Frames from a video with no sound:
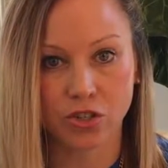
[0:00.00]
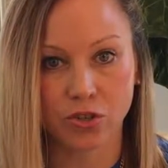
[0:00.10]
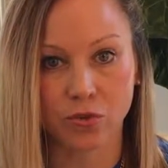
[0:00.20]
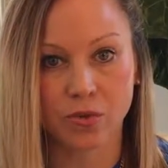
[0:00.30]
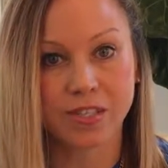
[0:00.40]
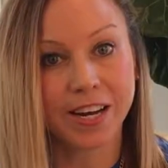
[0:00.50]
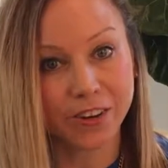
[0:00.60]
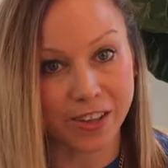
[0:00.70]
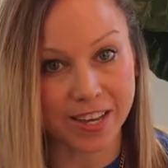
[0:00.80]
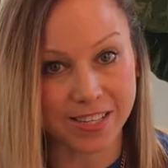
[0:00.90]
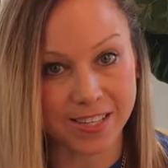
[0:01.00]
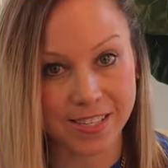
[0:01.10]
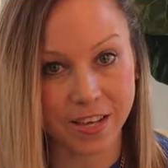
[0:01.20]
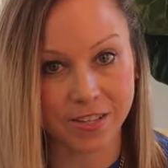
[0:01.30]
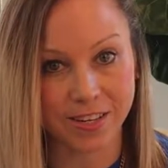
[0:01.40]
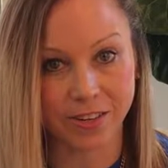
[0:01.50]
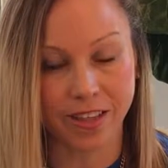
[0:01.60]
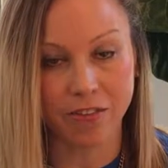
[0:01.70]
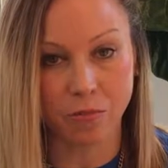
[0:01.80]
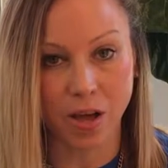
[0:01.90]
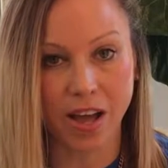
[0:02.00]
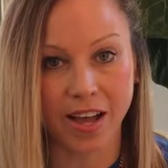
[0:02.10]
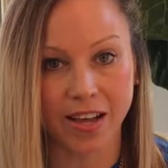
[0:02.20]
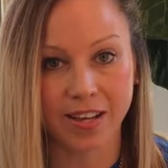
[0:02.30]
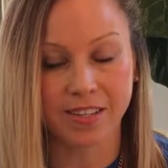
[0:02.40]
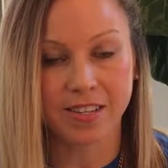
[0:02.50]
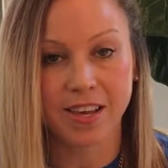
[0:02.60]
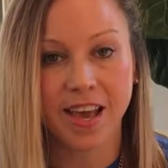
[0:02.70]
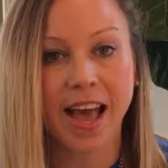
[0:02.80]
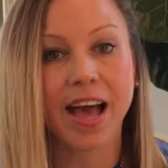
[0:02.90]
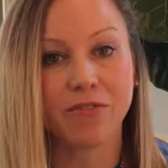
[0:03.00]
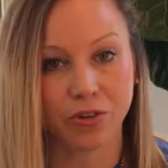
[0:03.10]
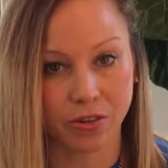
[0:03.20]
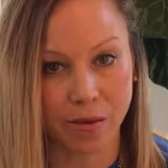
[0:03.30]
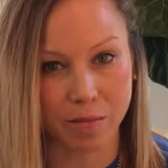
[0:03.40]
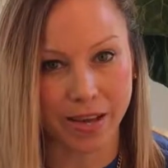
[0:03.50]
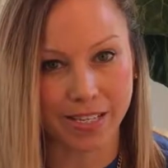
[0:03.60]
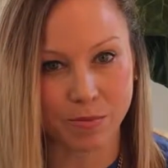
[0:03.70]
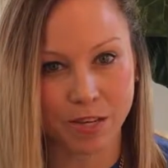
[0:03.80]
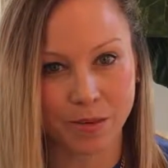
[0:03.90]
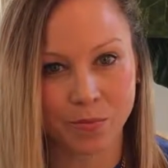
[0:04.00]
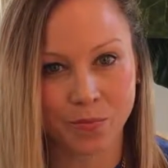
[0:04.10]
to sterilize the cells that are left behind after lumpectomy.